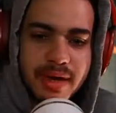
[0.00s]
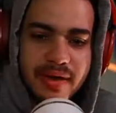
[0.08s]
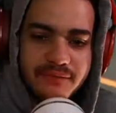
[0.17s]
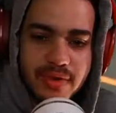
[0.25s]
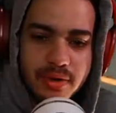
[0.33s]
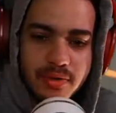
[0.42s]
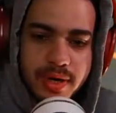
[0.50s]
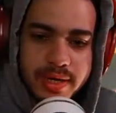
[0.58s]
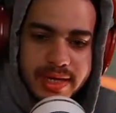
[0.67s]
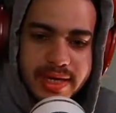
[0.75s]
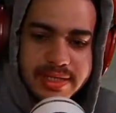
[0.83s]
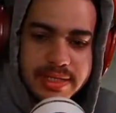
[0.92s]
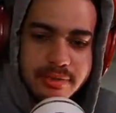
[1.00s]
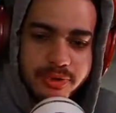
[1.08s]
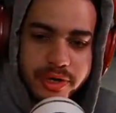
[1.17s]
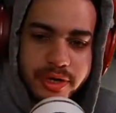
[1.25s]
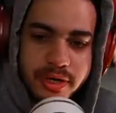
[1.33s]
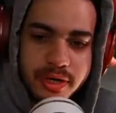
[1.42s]
back fadeaway. You can't sleep
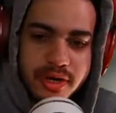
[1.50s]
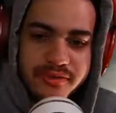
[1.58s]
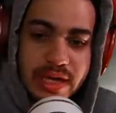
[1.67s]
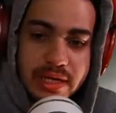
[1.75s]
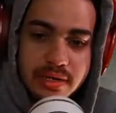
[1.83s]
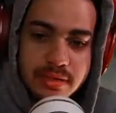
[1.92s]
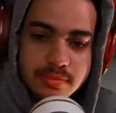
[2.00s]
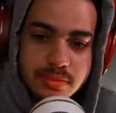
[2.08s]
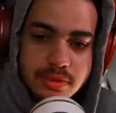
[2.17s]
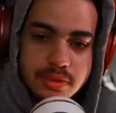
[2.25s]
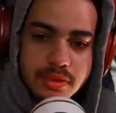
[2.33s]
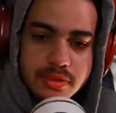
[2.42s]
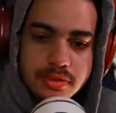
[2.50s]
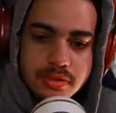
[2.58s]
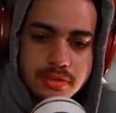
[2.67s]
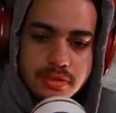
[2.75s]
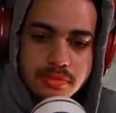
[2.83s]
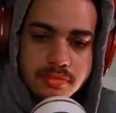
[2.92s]
on uh, I'll
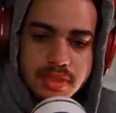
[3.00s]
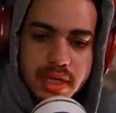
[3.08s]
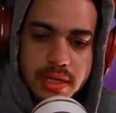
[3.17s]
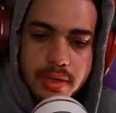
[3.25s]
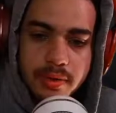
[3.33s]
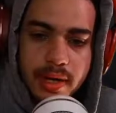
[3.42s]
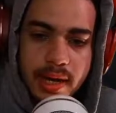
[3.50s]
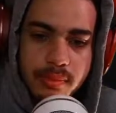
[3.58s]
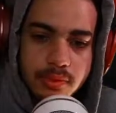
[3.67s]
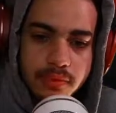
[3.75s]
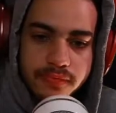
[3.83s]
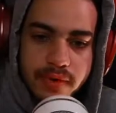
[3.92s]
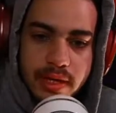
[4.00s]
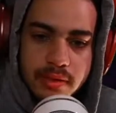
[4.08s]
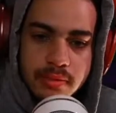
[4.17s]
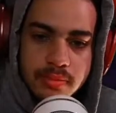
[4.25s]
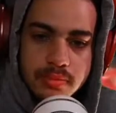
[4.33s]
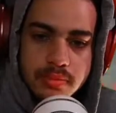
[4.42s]
Be taking no nap on
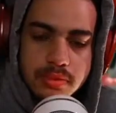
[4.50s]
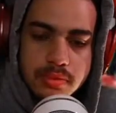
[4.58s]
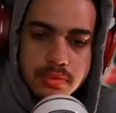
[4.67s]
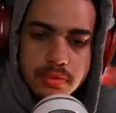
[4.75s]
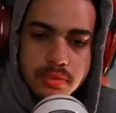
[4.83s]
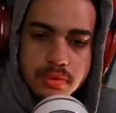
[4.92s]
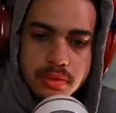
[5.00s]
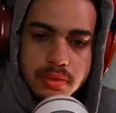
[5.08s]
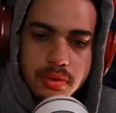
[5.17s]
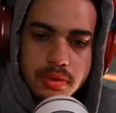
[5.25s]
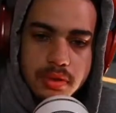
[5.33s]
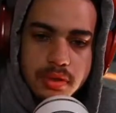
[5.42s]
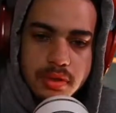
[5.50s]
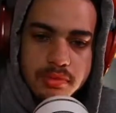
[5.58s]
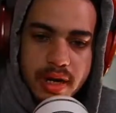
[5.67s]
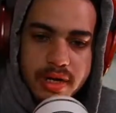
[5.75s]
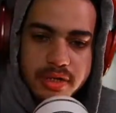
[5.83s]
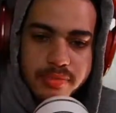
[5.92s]
Fanum.
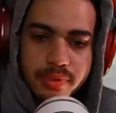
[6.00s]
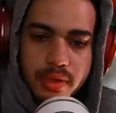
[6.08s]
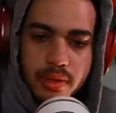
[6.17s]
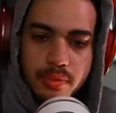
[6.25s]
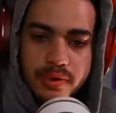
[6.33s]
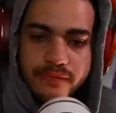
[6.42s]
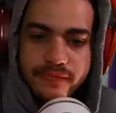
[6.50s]
Might just pull up with a